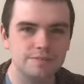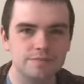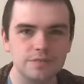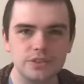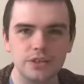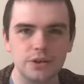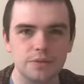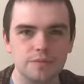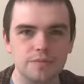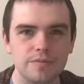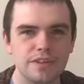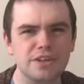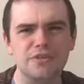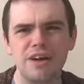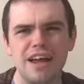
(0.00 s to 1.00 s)
So,
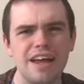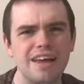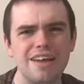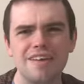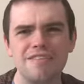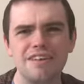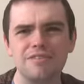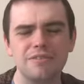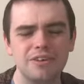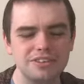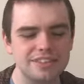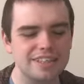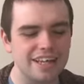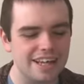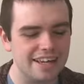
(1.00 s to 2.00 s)
great. If you haven't
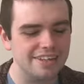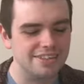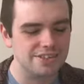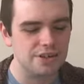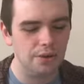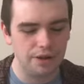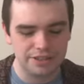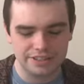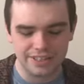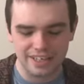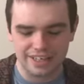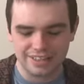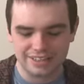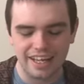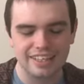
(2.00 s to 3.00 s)
watched it, do go watch it.
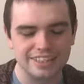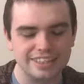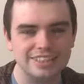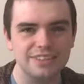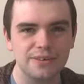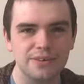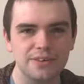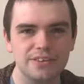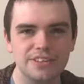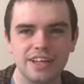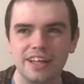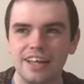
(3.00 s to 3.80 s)
It's actually so good.